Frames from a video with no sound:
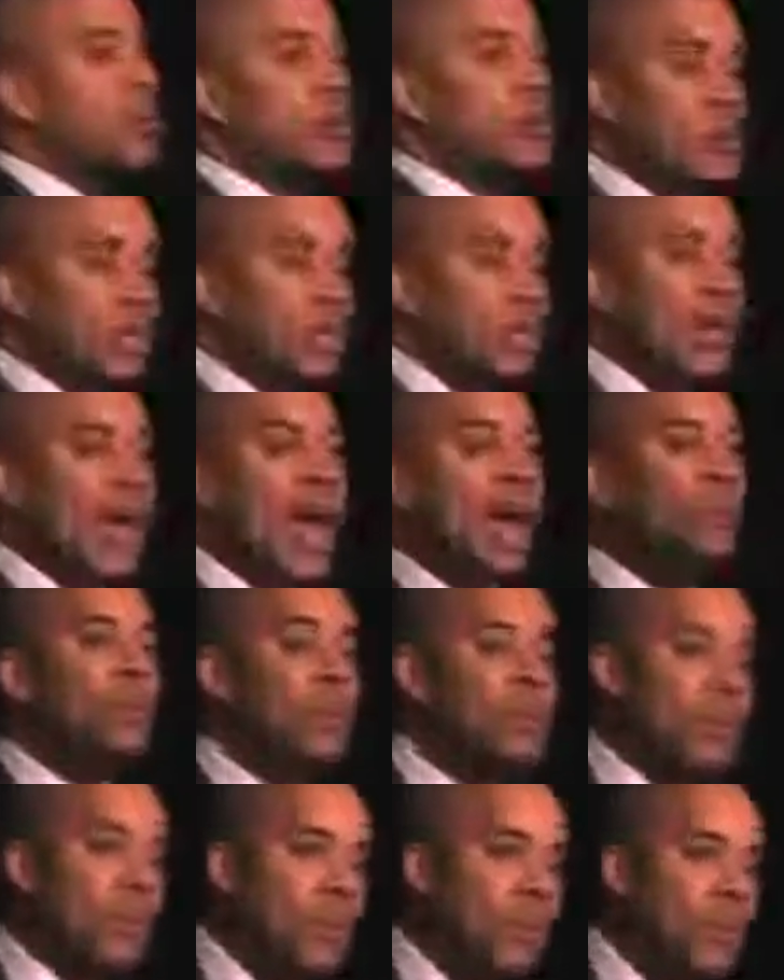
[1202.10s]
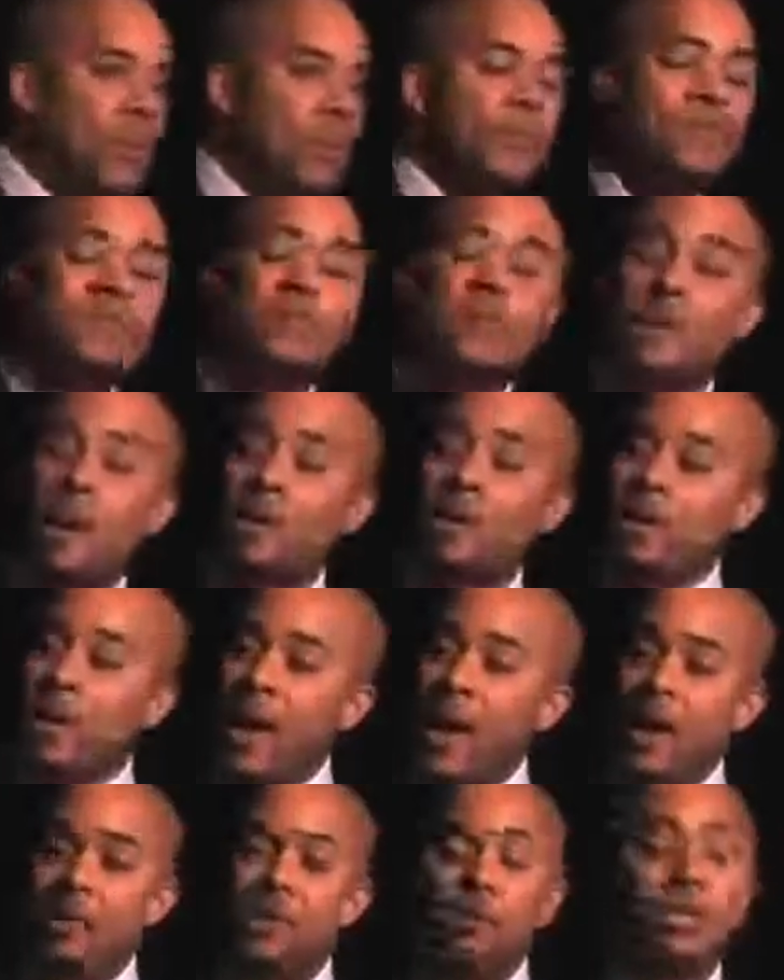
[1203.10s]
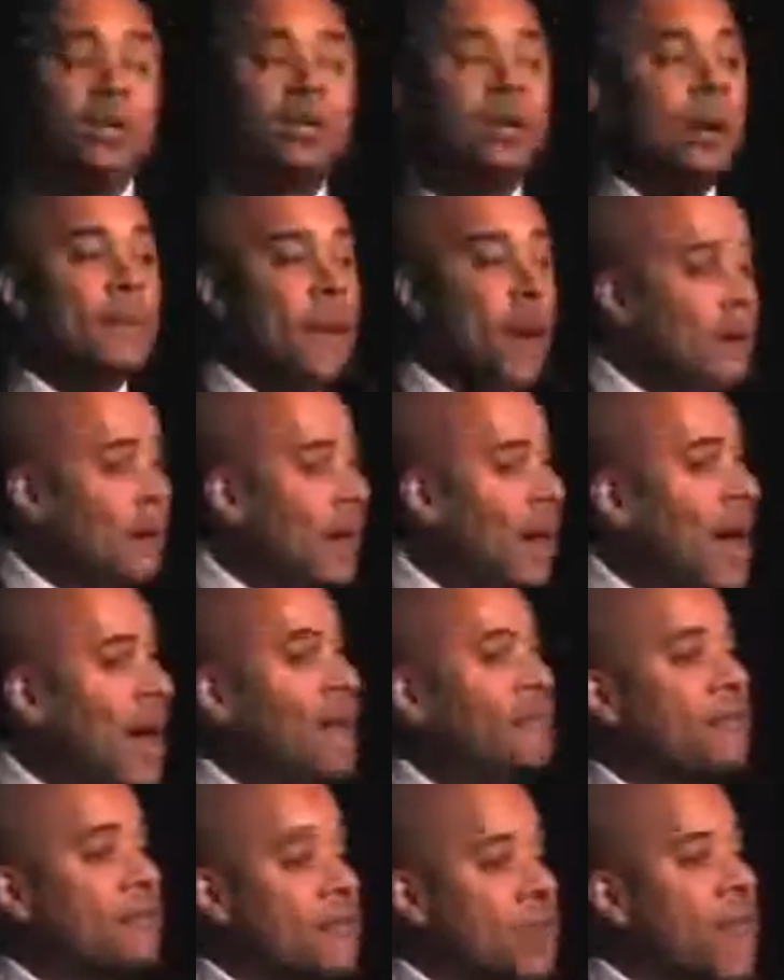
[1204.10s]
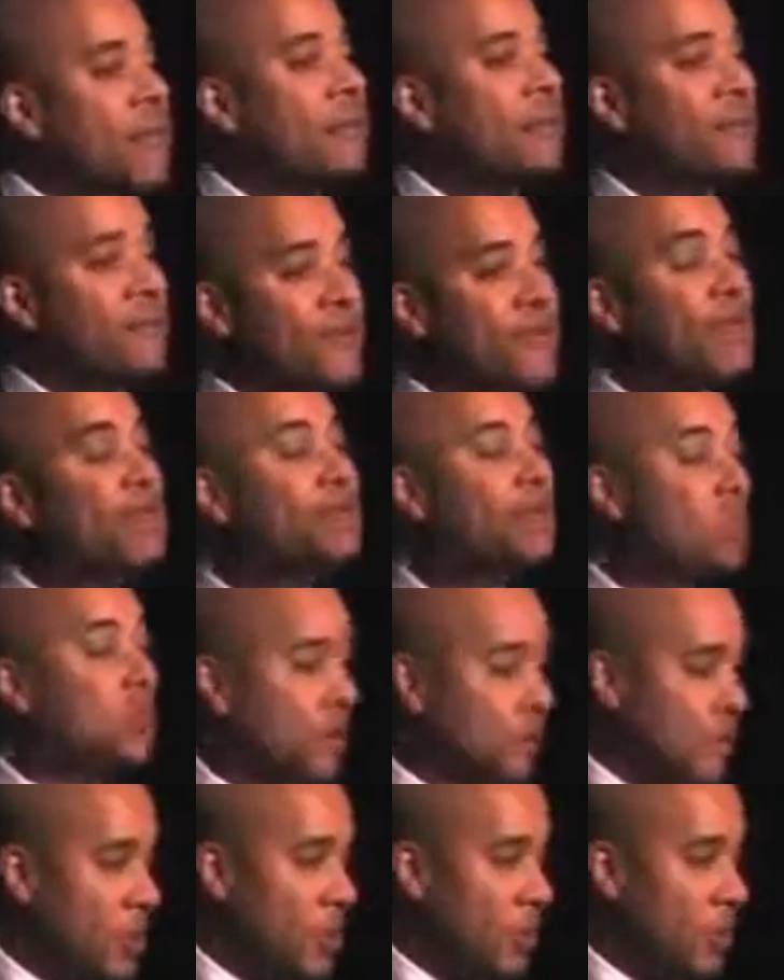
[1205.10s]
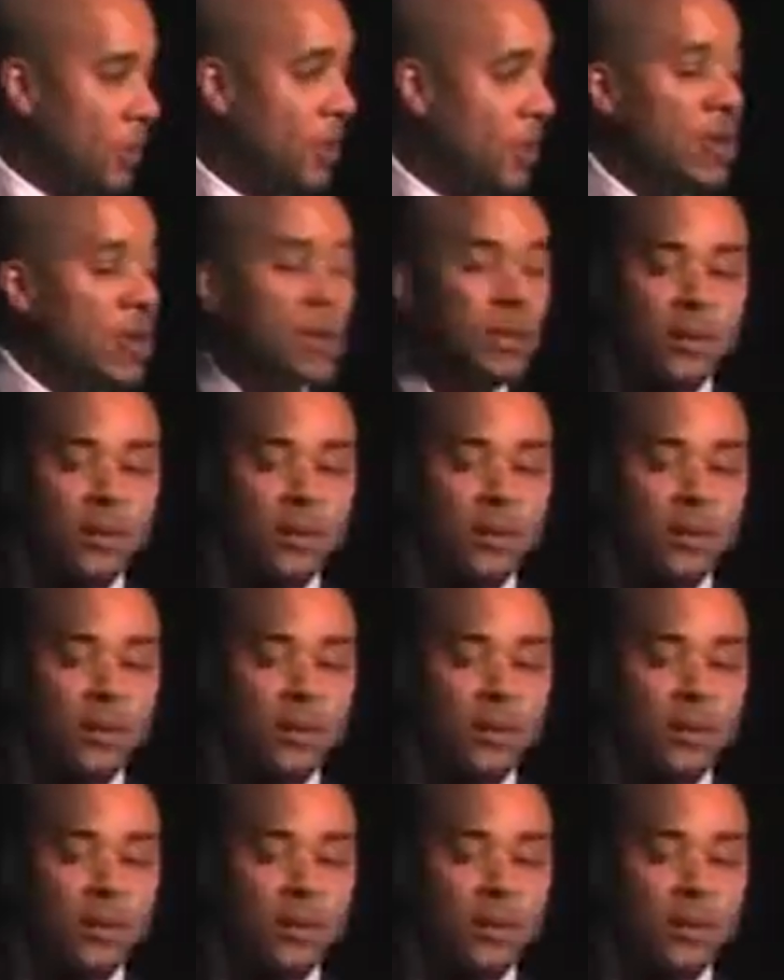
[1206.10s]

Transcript: you can chat with them, or somebody will actually come out live and be able to fix your computer.